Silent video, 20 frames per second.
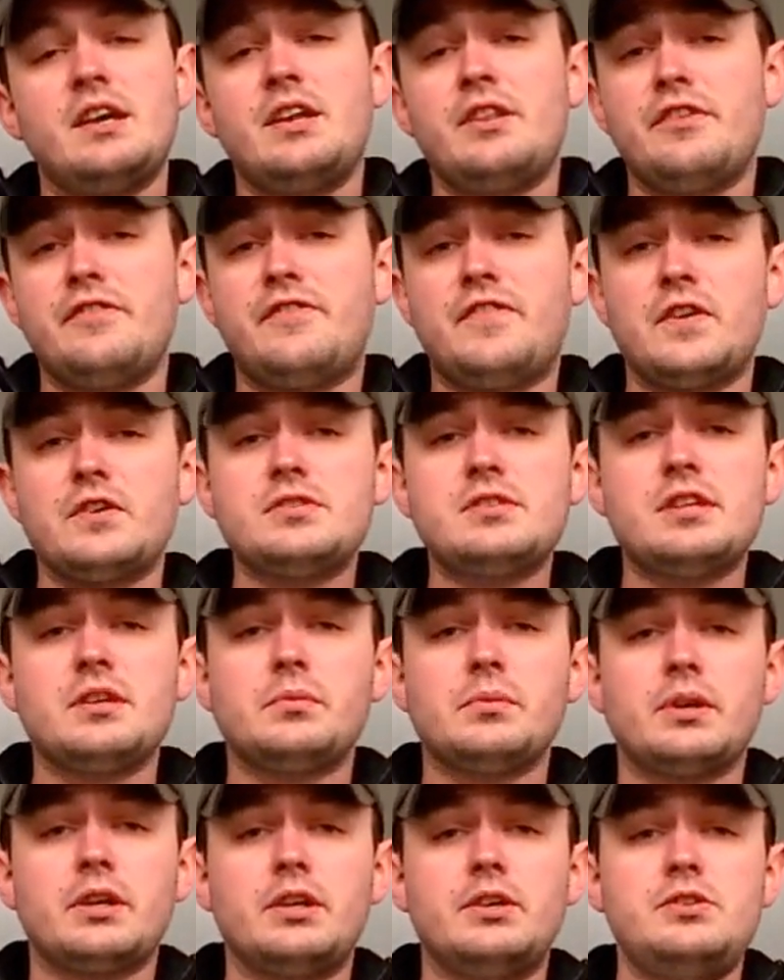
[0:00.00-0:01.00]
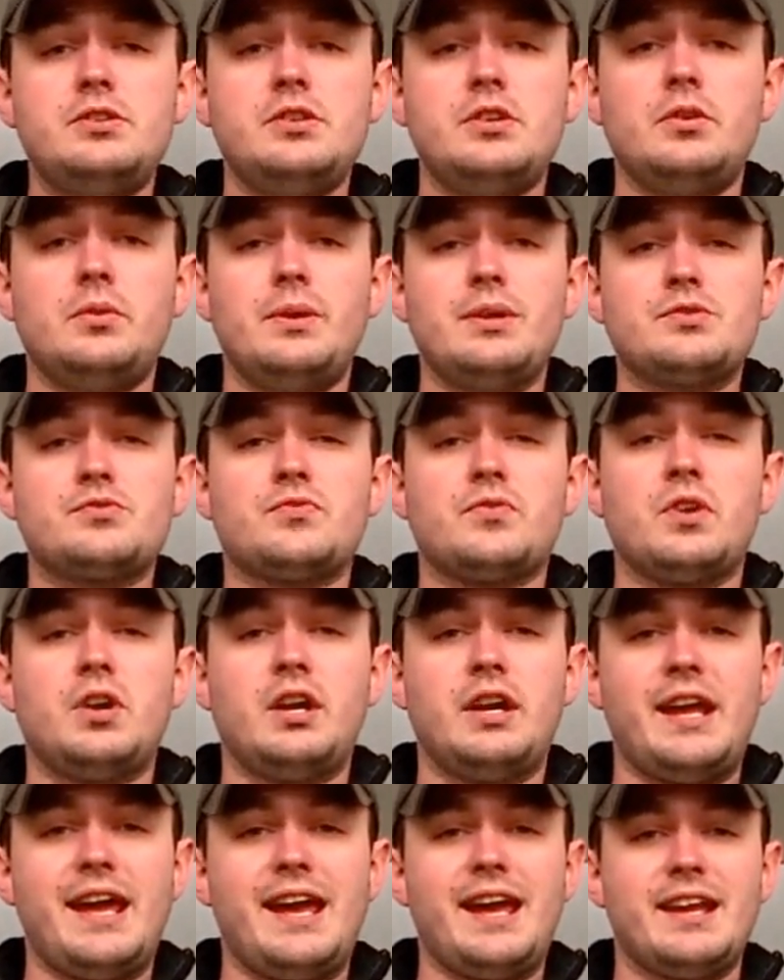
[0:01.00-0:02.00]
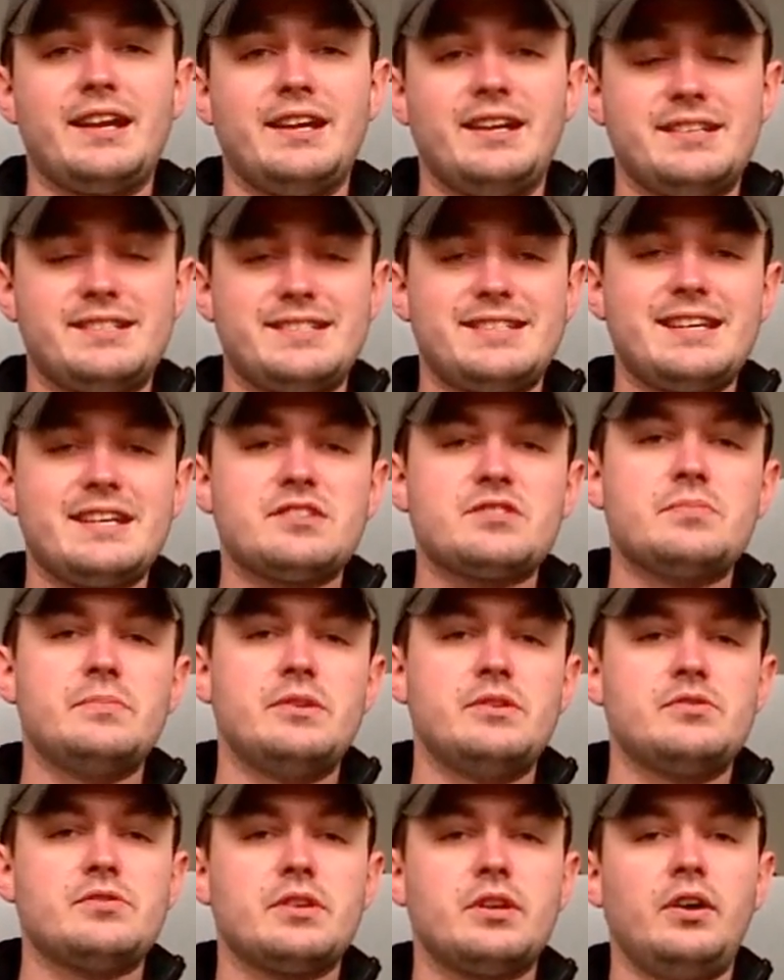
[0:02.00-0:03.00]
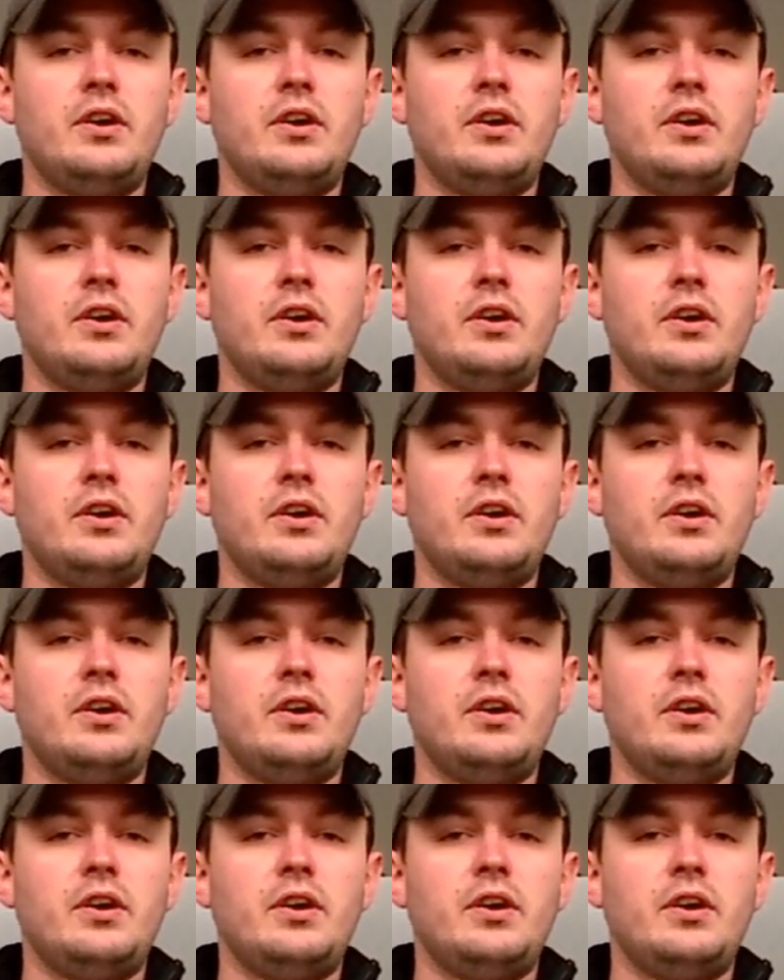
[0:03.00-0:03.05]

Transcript: The first thing we're going to do is run an assessment drill.